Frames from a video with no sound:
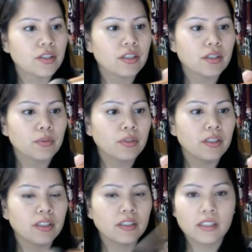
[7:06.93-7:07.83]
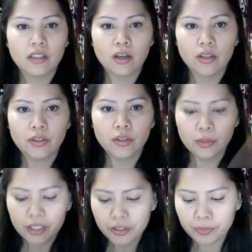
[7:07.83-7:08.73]
This one is the contour
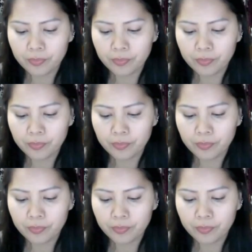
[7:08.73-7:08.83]
brush.